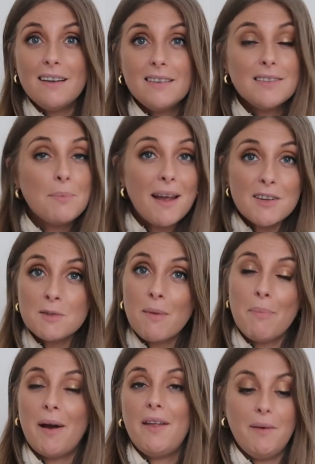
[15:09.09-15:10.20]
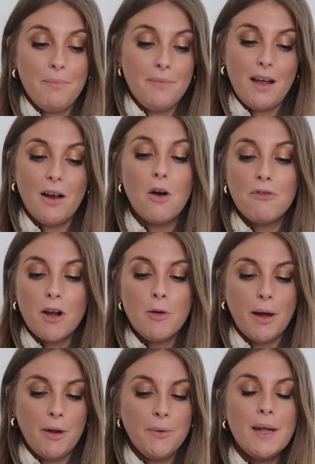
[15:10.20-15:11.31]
Someone else might buy them. I got FOMO.